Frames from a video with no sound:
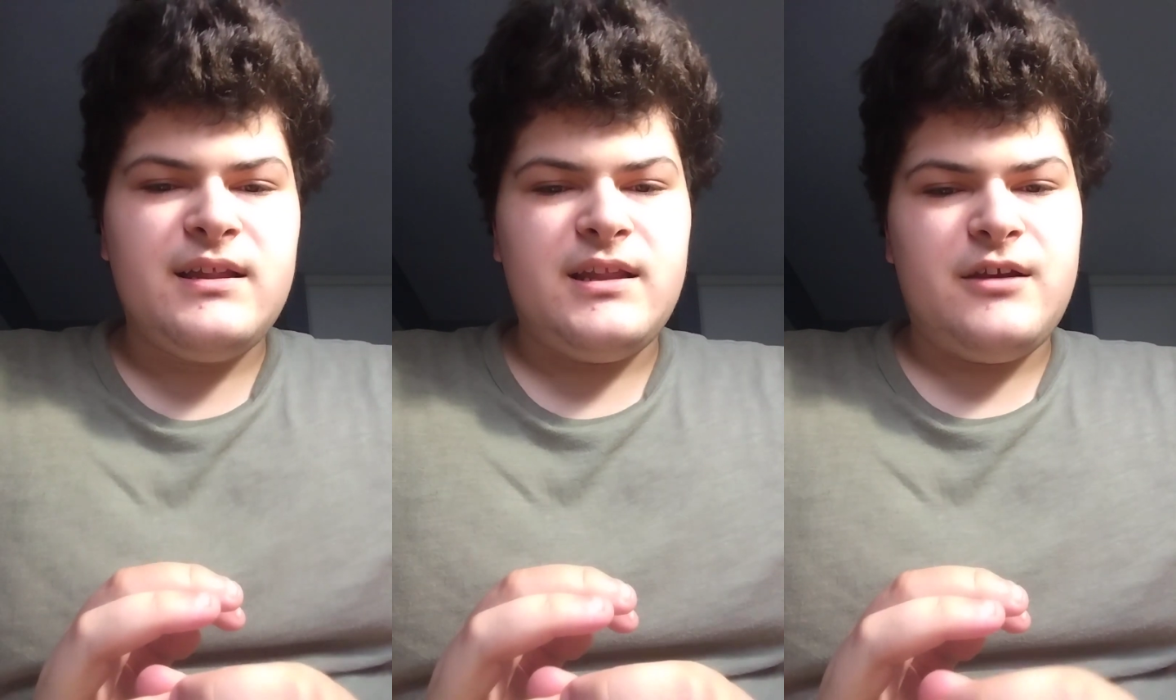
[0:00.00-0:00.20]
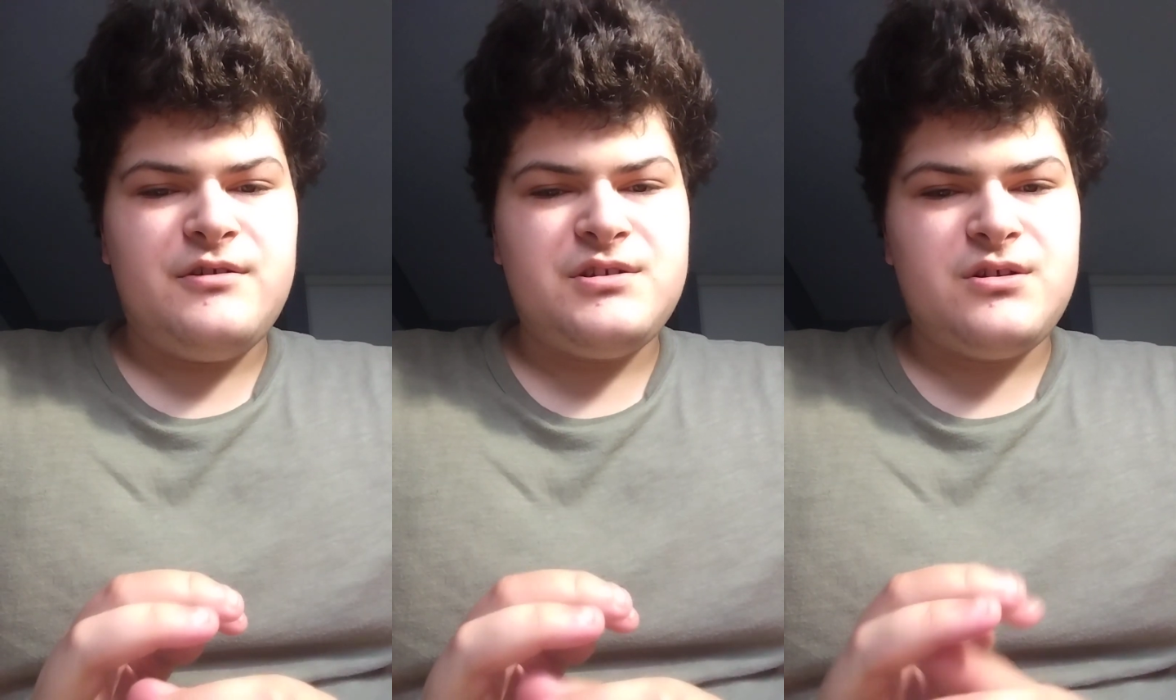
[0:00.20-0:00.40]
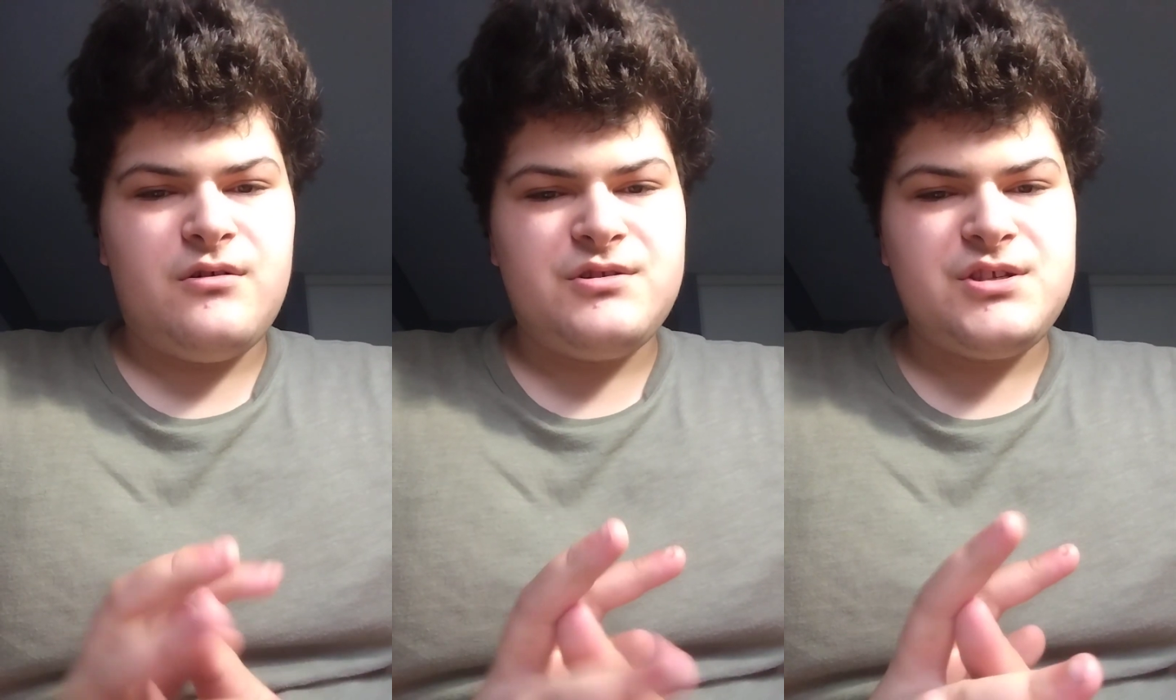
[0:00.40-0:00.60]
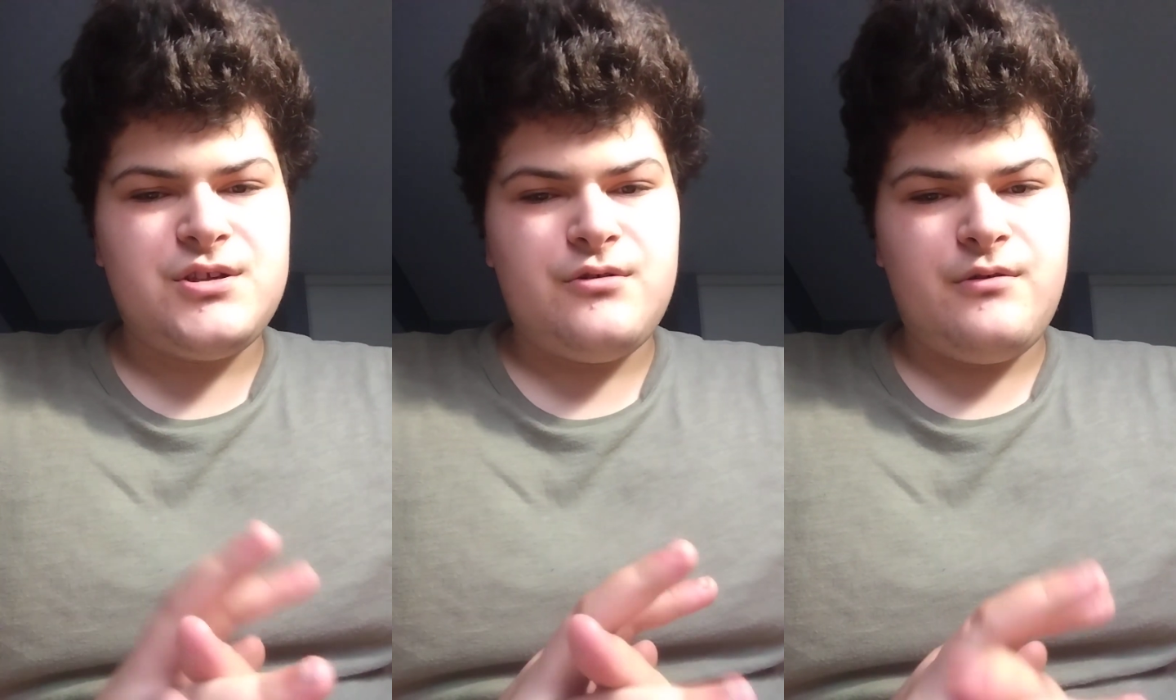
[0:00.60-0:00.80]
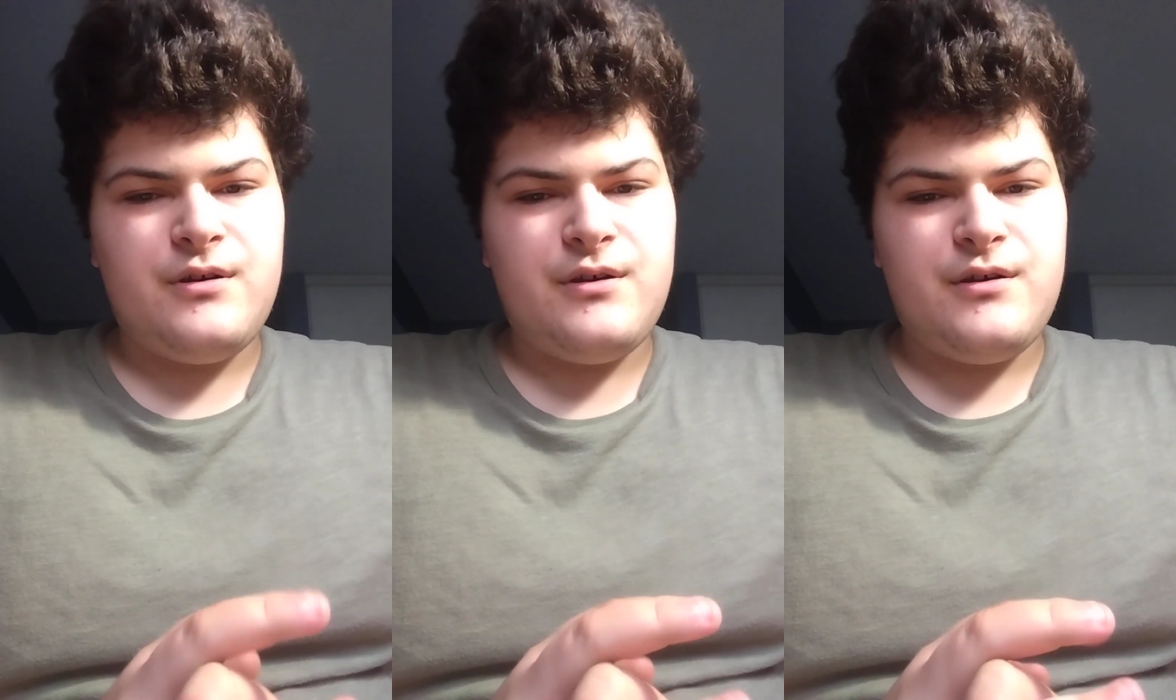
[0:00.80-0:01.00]
There's
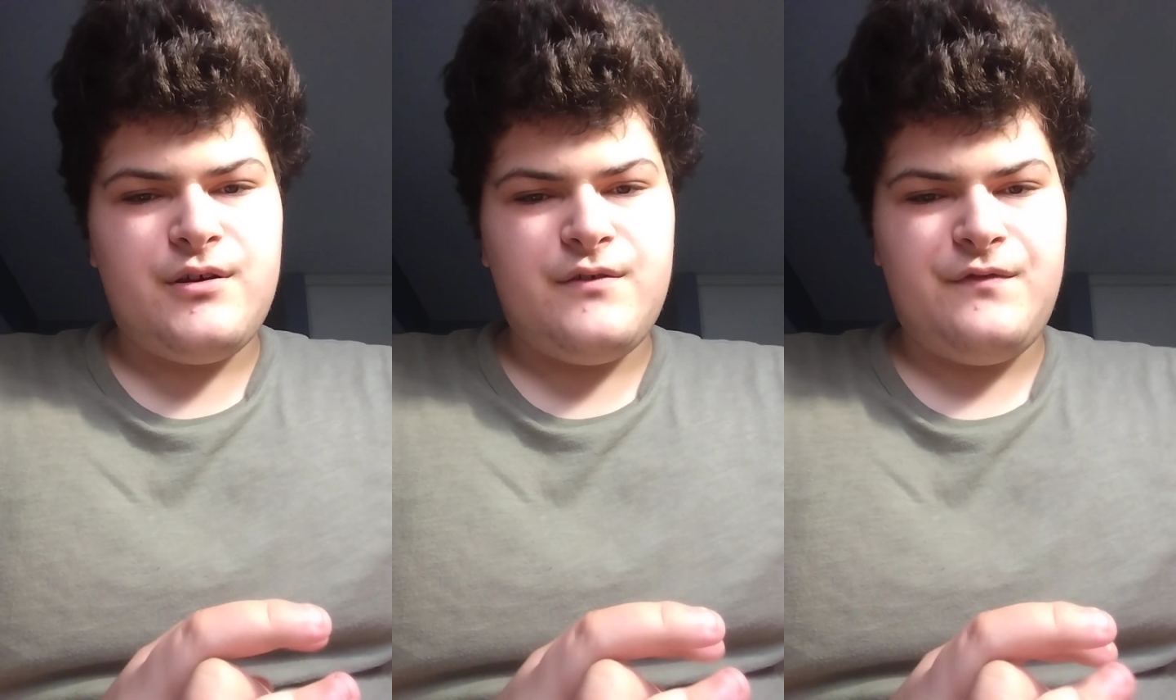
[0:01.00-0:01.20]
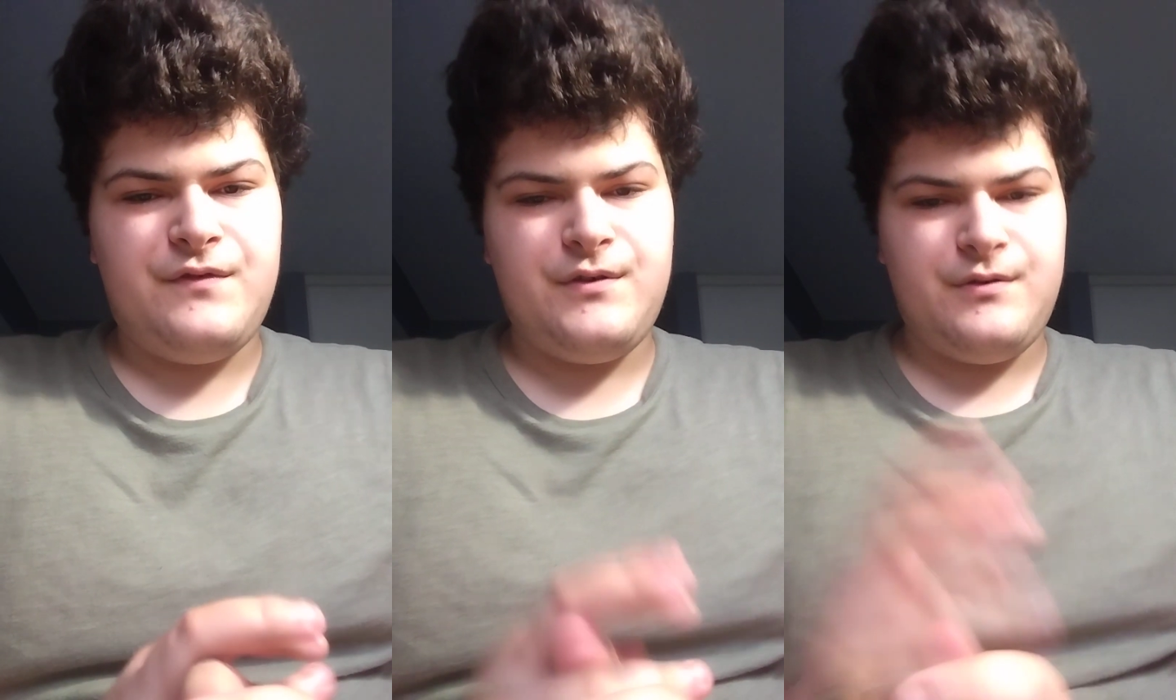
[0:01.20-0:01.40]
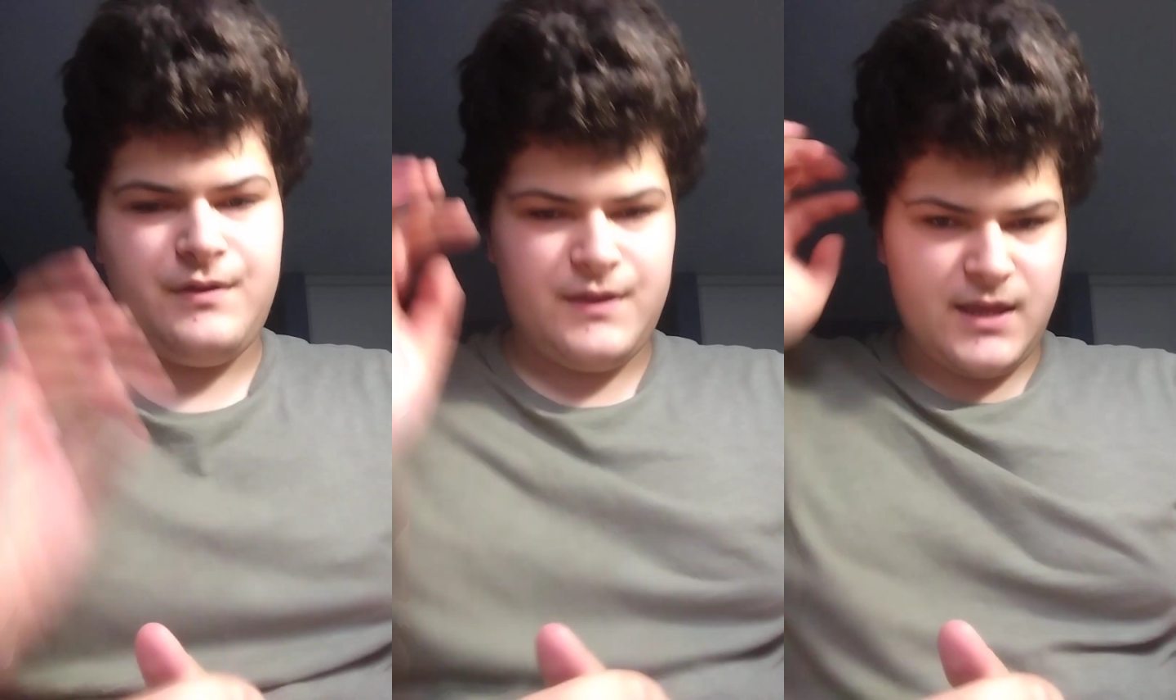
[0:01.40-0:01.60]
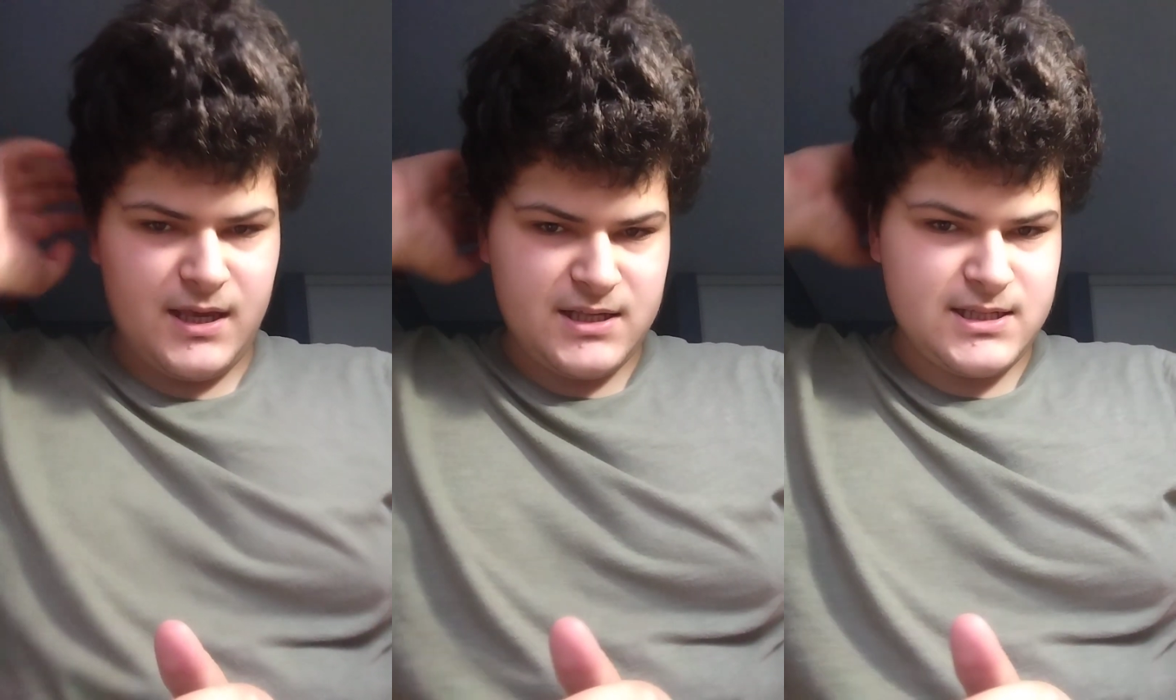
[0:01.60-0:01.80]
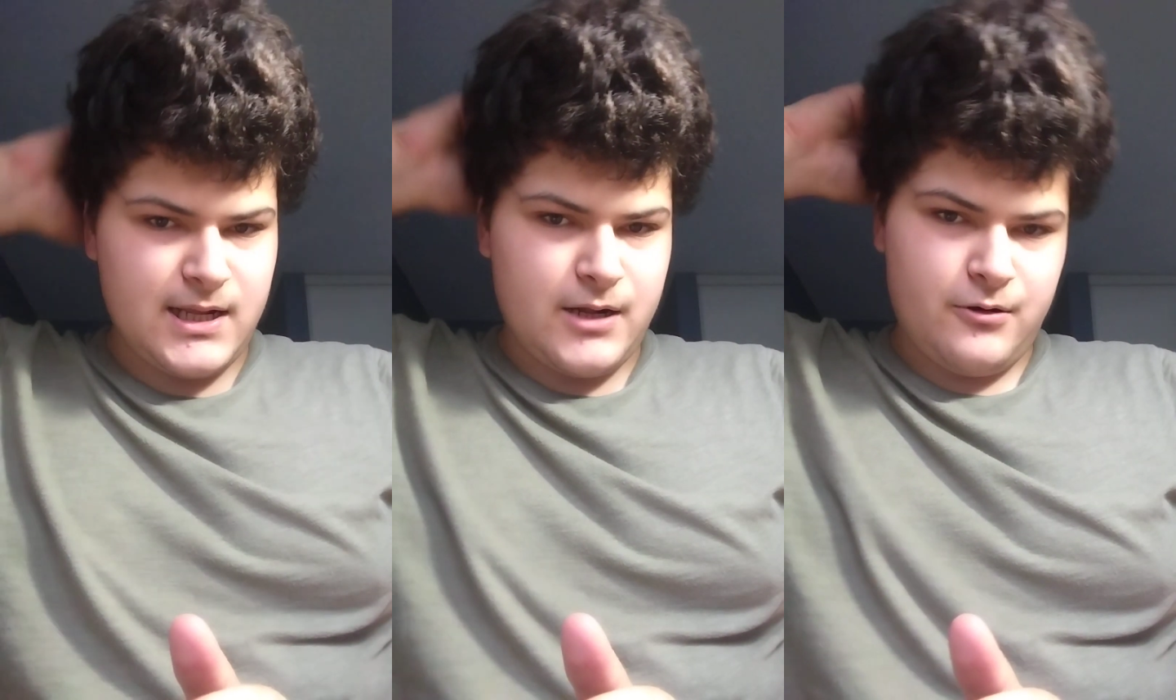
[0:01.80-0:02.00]
also a few
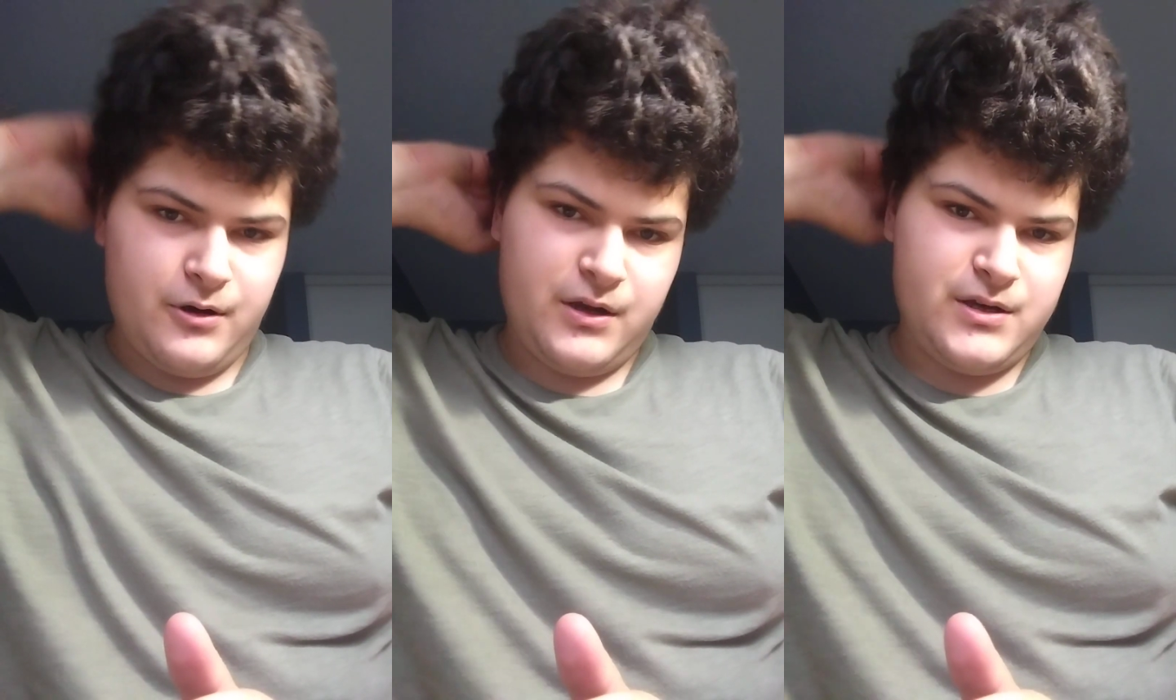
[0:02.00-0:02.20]
things that are